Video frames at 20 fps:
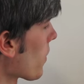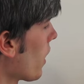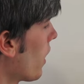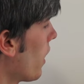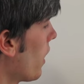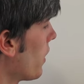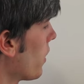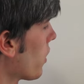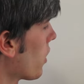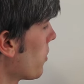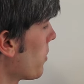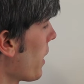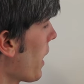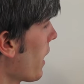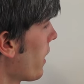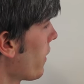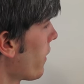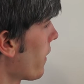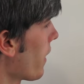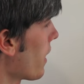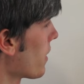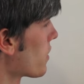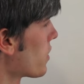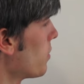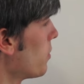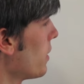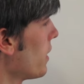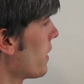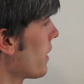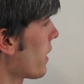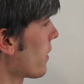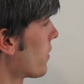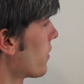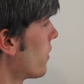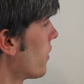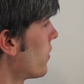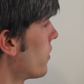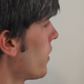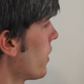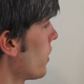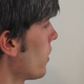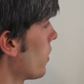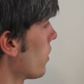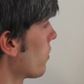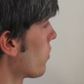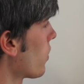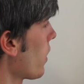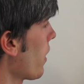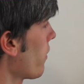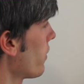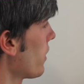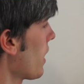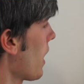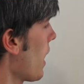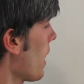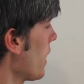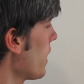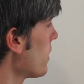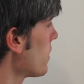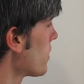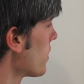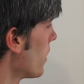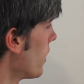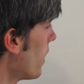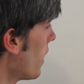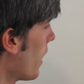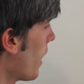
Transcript: you're gonna be adding that to B, that's the center of gravity height.